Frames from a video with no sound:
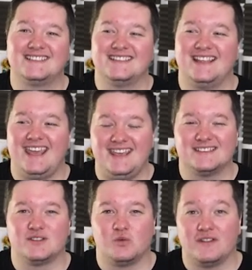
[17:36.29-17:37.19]
he is
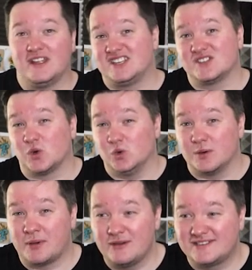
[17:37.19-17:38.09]
the one that does all the
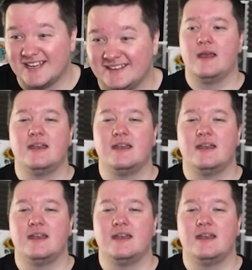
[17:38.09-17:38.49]
posting.